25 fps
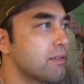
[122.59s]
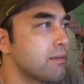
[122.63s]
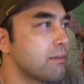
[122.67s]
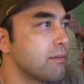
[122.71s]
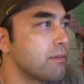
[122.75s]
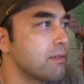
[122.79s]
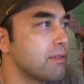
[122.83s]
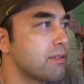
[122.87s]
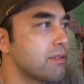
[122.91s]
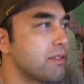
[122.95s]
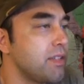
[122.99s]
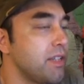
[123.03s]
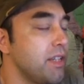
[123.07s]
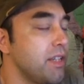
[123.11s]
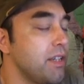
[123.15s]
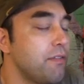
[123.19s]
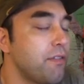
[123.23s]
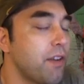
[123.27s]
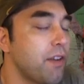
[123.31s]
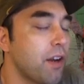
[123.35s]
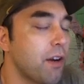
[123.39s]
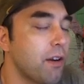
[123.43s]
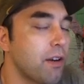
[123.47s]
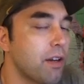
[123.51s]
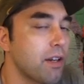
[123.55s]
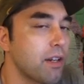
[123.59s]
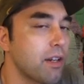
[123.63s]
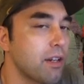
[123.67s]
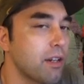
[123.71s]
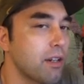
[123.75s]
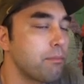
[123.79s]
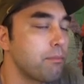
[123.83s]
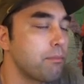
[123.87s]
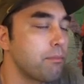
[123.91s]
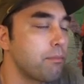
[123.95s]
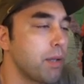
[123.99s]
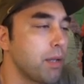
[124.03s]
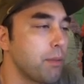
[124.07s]
these seafaring
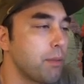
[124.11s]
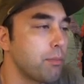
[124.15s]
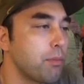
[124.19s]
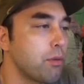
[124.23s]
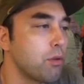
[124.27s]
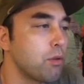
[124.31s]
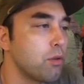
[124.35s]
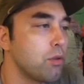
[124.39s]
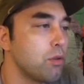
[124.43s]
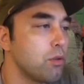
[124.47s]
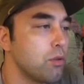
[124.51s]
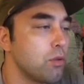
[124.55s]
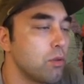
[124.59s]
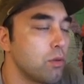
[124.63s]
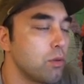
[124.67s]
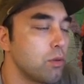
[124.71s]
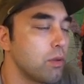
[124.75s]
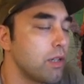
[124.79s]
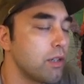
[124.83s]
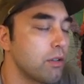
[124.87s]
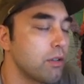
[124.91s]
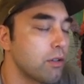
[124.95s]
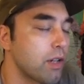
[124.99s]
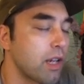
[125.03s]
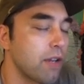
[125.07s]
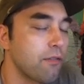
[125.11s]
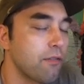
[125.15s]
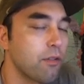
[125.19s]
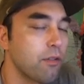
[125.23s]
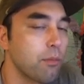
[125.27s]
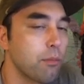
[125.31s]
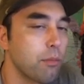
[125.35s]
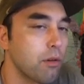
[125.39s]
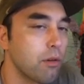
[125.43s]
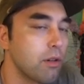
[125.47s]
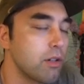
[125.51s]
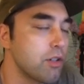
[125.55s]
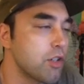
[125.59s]
people who either came from
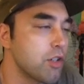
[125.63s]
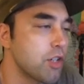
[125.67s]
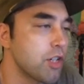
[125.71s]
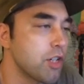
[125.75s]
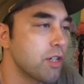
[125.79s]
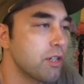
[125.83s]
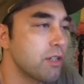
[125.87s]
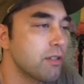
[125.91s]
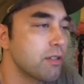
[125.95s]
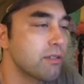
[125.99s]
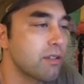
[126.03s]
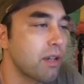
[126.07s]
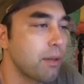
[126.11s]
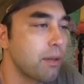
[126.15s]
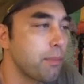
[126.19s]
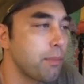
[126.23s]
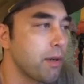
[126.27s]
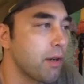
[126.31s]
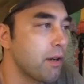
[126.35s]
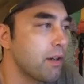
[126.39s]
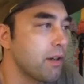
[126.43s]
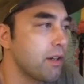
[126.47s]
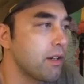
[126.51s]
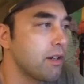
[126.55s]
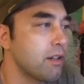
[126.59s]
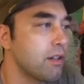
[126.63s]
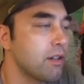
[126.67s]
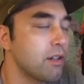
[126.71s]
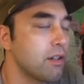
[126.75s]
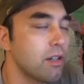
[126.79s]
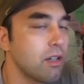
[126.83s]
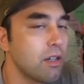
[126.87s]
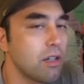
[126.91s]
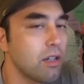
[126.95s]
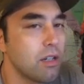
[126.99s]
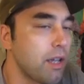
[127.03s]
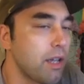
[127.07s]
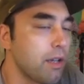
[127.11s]
Beringia, Siberia,
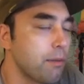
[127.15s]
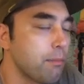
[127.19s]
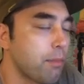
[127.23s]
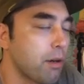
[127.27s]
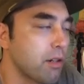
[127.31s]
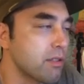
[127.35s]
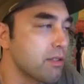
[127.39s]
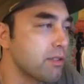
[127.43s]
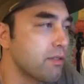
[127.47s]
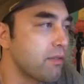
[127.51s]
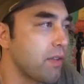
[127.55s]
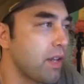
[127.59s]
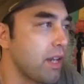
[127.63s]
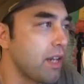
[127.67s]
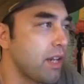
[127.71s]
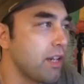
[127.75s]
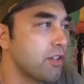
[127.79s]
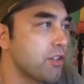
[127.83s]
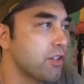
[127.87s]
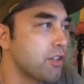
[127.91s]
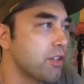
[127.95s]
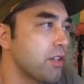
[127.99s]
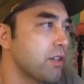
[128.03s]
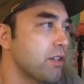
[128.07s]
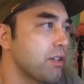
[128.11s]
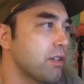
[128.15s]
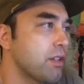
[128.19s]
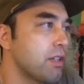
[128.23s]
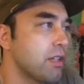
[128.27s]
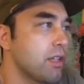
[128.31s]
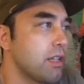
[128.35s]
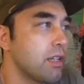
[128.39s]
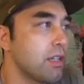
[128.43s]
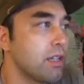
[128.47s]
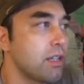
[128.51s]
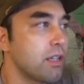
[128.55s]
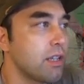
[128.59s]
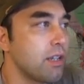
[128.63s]
parts of Asia,
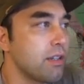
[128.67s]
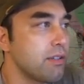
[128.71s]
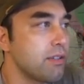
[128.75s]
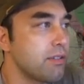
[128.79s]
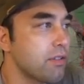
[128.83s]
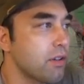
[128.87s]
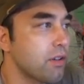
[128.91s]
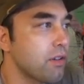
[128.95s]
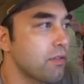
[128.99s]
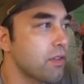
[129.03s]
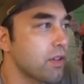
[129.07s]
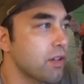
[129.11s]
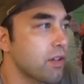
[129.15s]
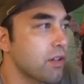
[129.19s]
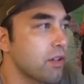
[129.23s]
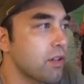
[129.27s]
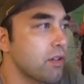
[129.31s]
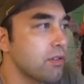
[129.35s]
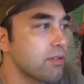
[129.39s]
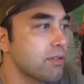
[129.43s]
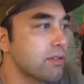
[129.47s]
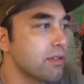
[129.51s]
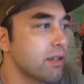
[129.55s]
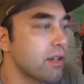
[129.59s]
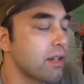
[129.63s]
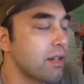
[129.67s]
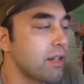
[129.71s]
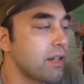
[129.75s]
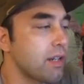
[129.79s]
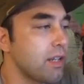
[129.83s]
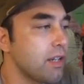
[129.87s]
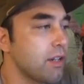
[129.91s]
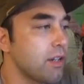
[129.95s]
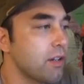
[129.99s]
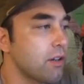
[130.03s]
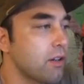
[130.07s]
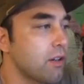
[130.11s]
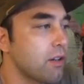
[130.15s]
they surfed the coastline
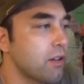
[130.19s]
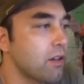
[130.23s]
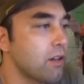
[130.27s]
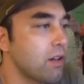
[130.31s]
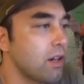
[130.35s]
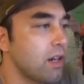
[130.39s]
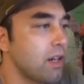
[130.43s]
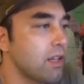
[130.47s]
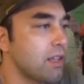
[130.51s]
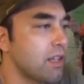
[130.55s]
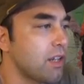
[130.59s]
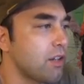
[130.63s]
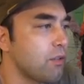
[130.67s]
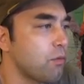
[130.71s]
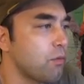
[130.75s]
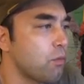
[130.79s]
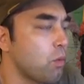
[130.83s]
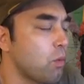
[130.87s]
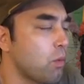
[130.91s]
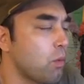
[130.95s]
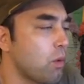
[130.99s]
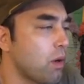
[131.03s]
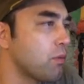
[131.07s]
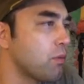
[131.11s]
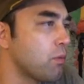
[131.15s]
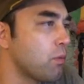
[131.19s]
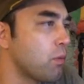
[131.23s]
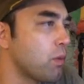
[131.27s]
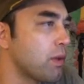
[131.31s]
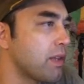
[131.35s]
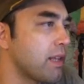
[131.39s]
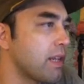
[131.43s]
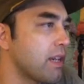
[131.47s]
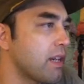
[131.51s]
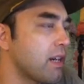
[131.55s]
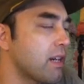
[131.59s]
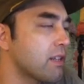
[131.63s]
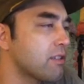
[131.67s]
here, and then when
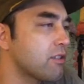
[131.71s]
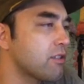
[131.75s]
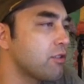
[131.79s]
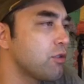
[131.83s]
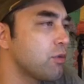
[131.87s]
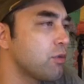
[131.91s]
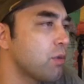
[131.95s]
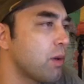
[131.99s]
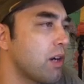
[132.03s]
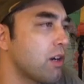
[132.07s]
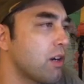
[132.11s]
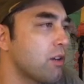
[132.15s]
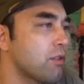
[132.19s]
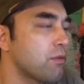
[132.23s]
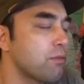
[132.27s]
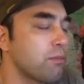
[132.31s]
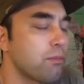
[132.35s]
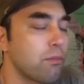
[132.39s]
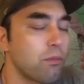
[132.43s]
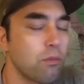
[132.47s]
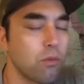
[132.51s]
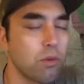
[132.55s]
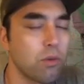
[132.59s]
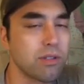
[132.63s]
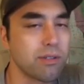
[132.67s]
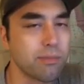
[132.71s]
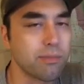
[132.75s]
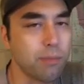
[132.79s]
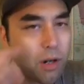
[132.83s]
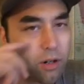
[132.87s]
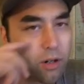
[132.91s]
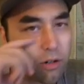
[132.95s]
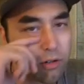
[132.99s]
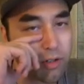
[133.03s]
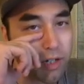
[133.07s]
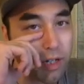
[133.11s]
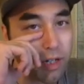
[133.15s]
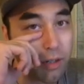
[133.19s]
they got to around what's
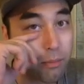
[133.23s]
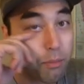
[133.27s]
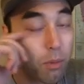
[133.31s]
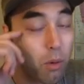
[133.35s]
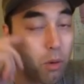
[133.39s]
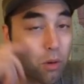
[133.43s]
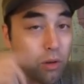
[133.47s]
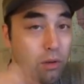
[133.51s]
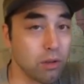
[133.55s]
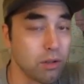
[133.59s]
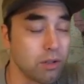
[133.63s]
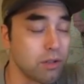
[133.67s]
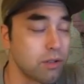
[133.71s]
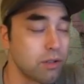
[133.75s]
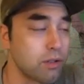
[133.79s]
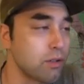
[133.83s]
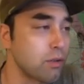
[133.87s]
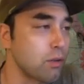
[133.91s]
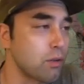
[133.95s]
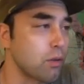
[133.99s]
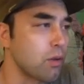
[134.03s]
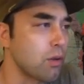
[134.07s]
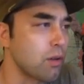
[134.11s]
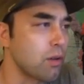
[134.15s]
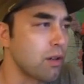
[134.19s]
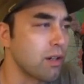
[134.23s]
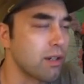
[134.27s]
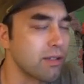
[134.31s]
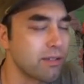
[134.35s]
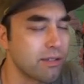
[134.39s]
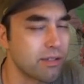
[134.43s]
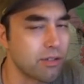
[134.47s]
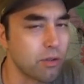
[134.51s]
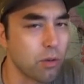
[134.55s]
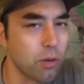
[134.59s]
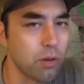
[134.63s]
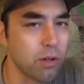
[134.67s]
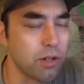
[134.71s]
modern day Portland or
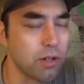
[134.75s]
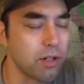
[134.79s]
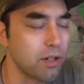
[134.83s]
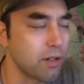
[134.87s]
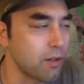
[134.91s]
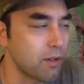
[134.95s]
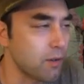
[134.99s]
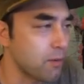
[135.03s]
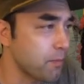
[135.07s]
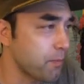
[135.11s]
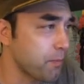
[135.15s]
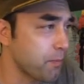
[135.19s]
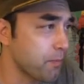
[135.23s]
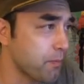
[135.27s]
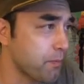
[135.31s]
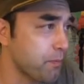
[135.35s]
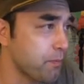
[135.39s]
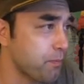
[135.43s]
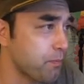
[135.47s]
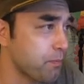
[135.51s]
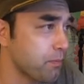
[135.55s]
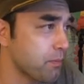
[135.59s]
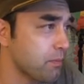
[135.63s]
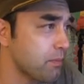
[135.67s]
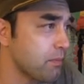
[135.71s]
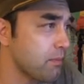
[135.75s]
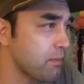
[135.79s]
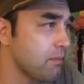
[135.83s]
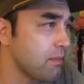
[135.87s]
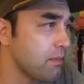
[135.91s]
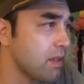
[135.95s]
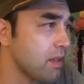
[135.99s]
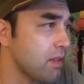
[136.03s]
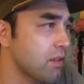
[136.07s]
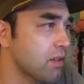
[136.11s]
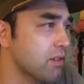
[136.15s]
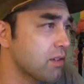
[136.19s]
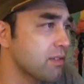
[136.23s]
Astoria,
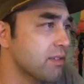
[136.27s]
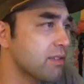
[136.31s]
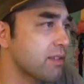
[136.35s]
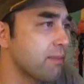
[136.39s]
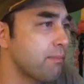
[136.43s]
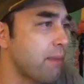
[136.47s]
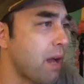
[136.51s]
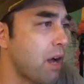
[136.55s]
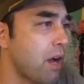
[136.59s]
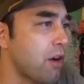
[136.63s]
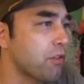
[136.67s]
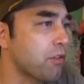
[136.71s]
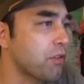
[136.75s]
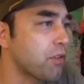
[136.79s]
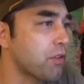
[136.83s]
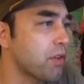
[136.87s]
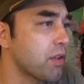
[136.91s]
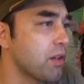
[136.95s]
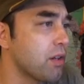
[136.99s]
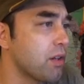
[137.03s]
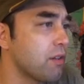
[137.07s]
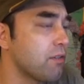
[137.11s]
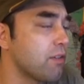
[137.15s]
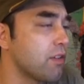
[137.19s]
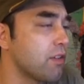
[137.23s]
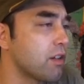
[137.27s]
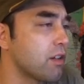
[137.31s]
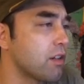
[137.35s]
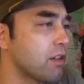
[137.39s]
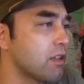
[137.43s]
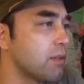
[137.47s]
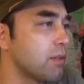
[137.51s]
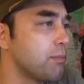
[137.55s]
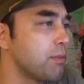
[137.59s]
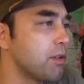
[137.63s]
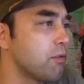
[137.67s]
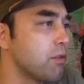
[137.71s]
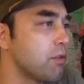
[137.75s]
there's the mouth of the
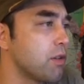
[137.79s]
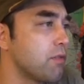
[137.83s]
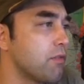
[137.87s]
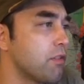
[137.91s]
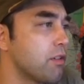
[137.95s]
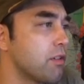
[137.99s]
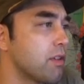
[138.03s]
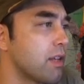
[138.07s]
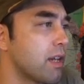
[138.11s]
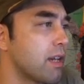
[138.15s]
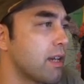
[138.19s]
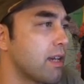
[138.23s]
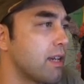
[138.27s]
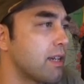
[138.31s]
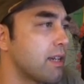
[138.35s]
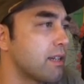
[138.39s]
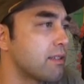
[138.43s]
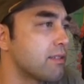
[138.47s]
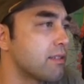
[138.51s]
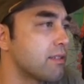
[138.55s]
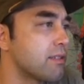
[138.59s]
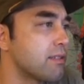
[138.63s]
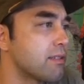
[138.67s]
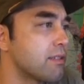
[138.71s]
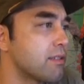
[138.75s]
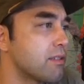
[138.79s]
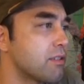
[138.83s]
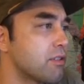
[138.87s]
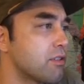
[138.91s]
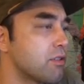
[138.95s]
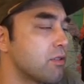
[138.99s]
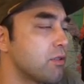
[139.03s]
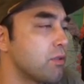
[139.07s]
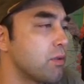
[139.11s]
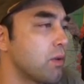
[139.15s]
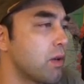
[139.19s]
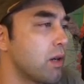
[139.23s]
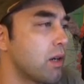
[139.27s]
Columbia River that exits
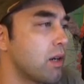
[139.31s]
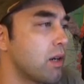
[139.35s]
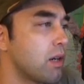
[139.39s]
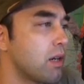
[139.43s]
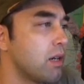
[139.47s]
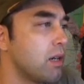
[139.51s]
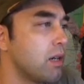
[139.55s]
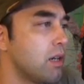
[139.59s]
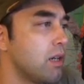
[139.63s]
into uh,